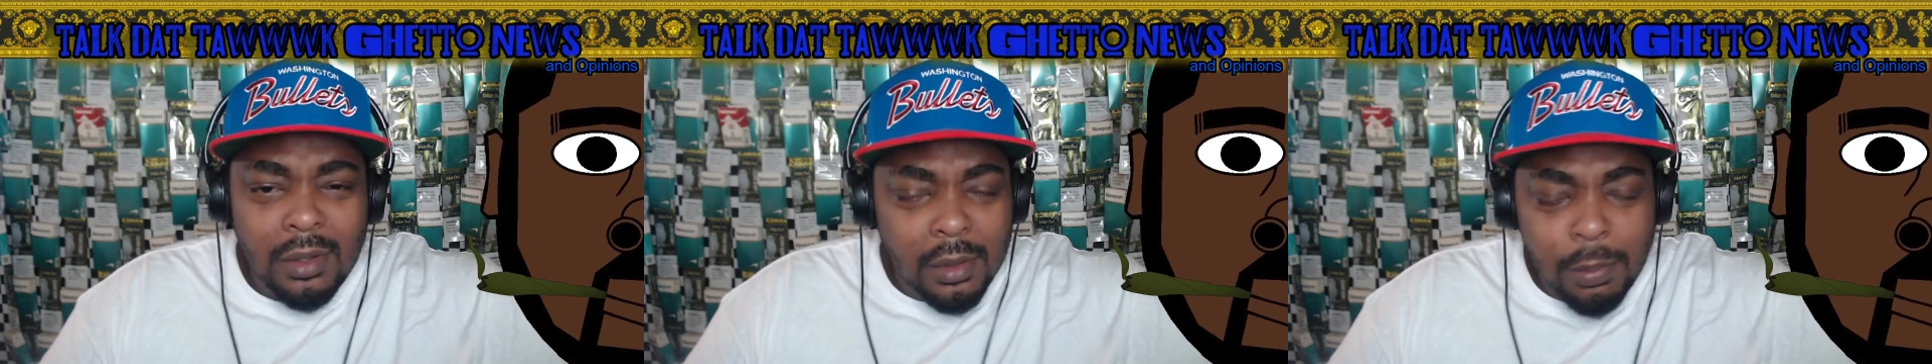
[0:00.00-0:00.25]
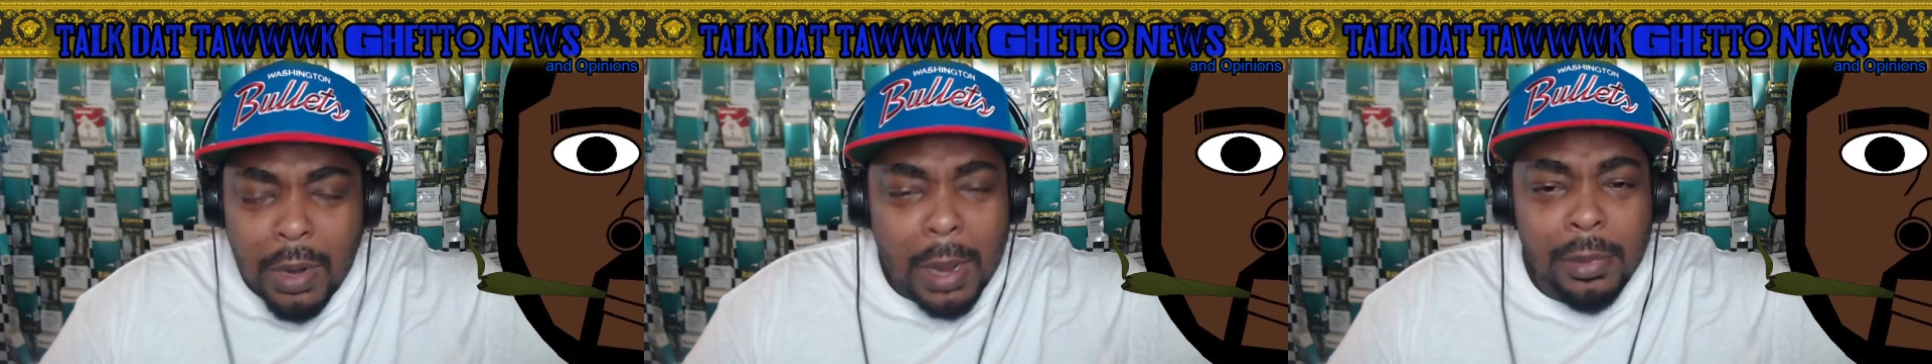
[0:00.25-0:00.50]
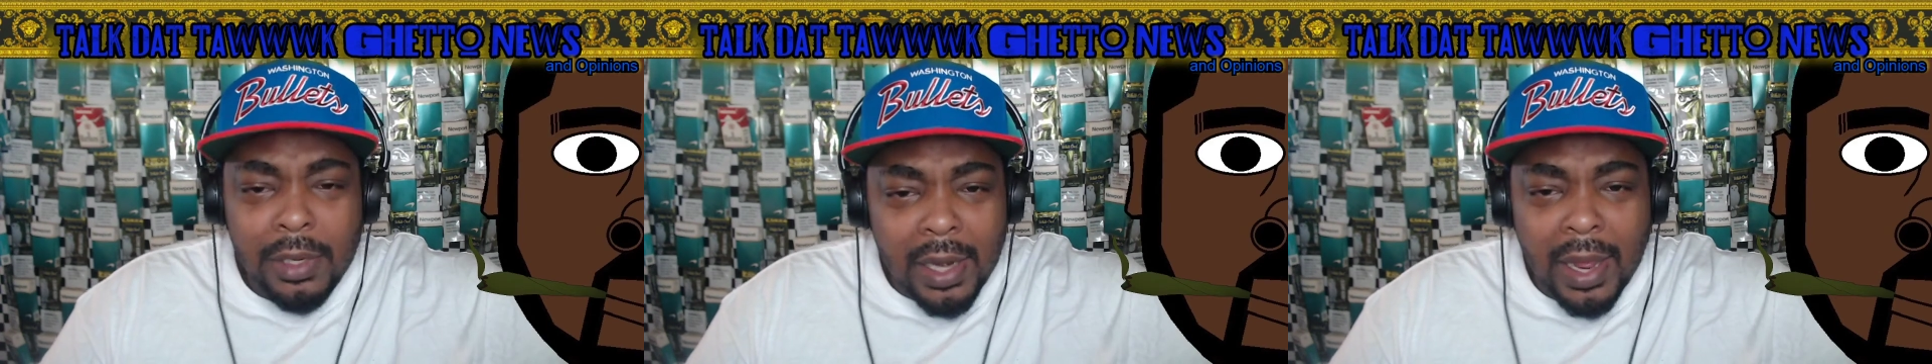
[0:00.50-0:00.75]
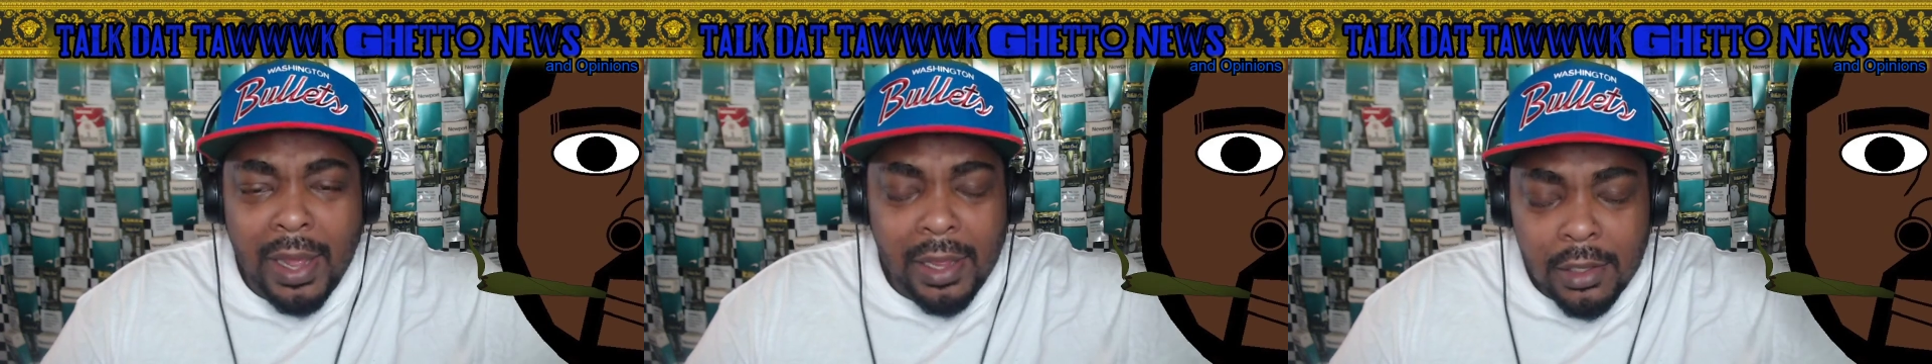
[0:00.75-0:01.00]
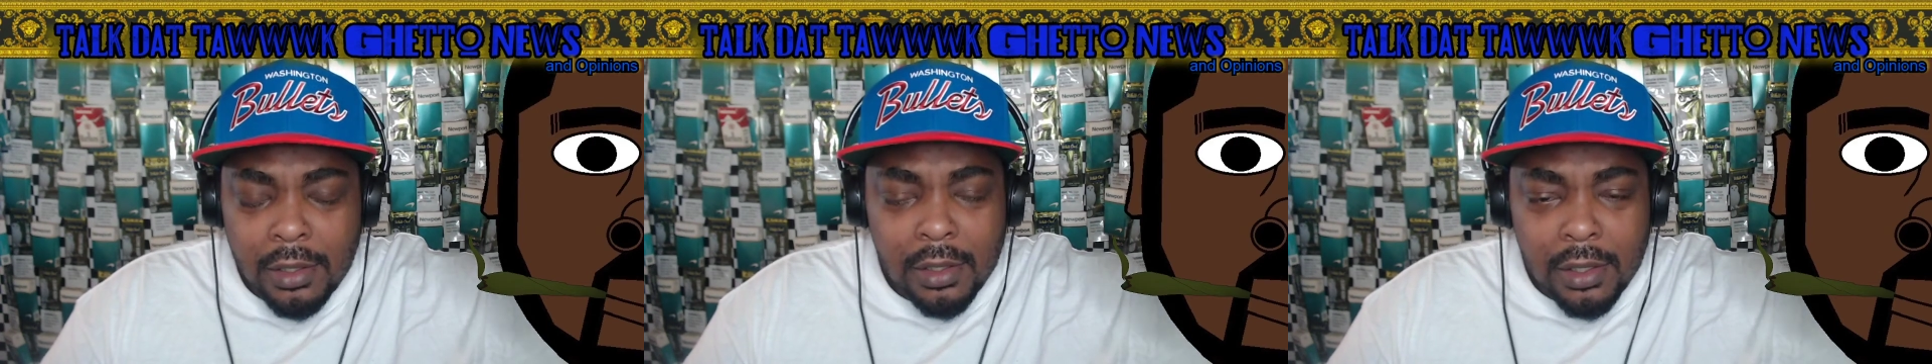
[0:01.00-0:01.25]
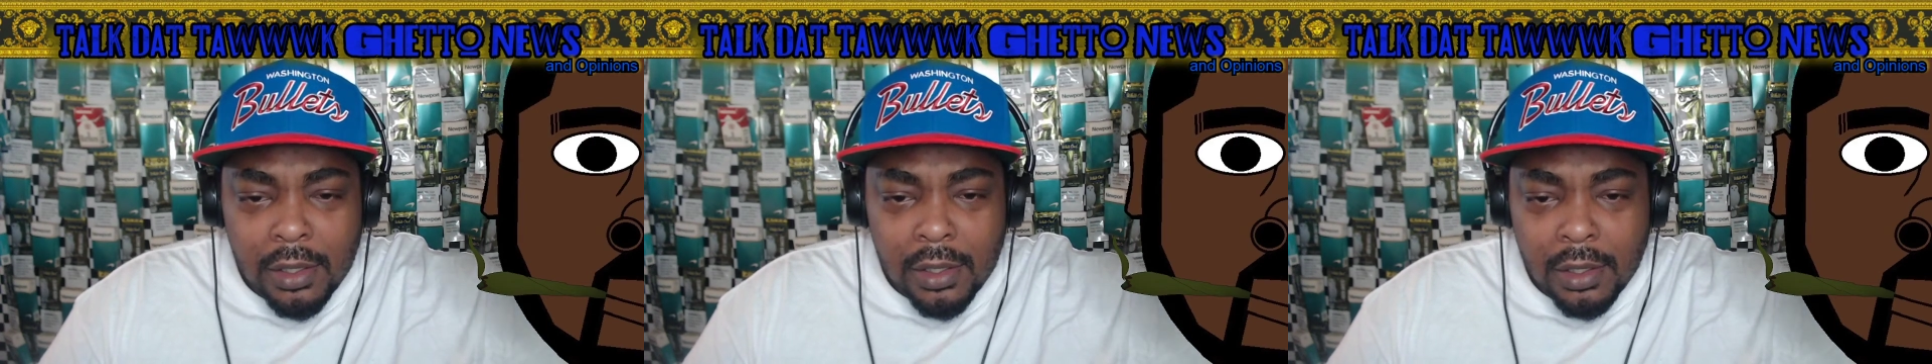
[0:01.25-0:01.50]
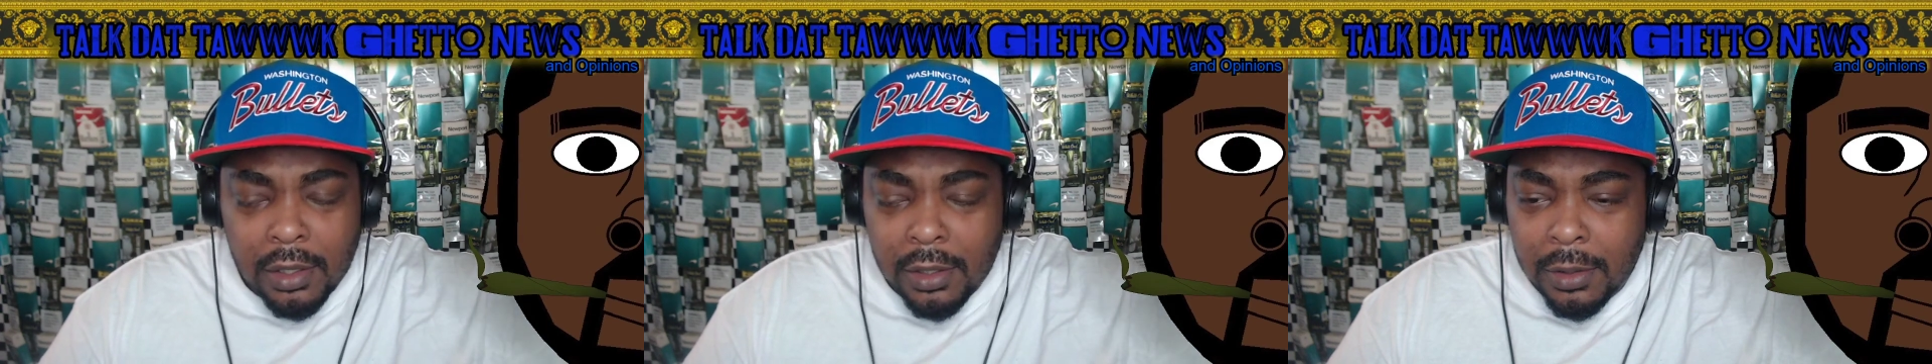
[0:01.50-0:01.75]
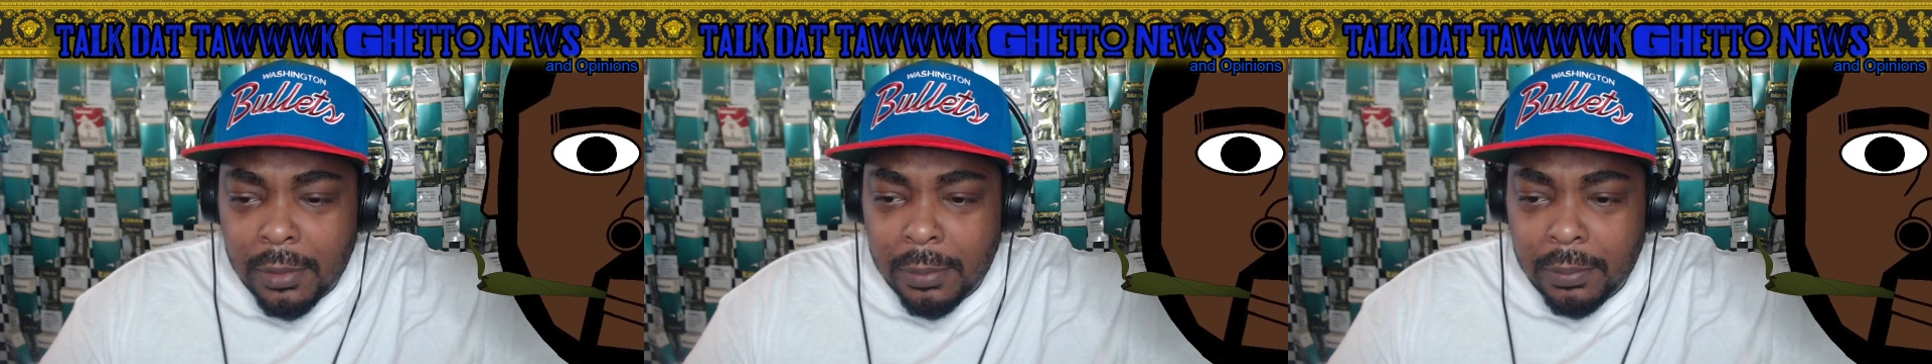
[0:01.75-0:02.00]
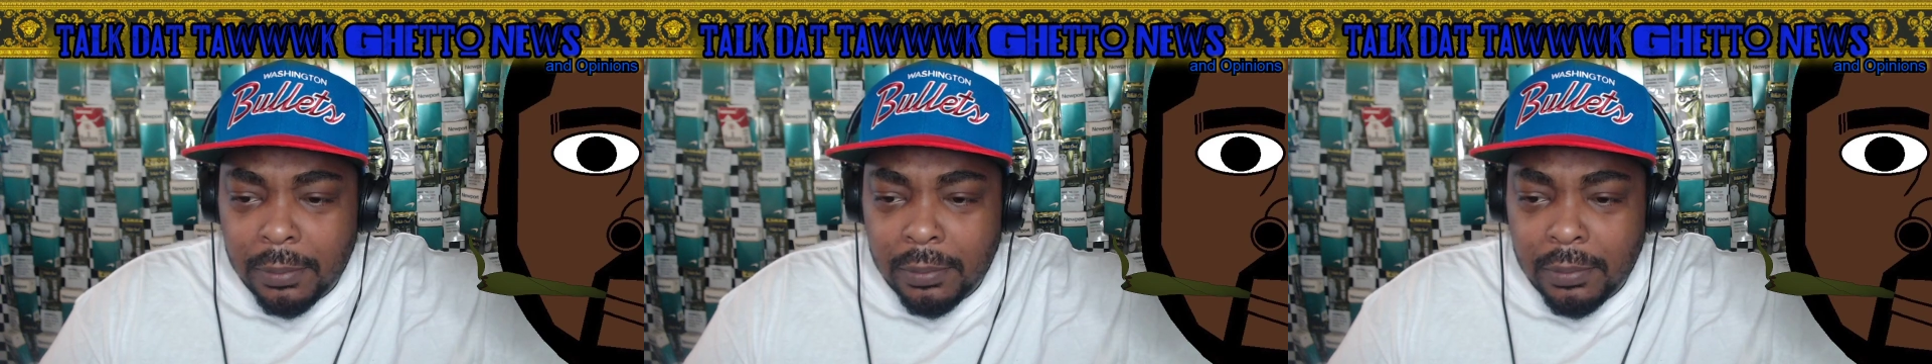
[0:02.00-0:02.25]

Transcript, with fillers: Probably not. Um,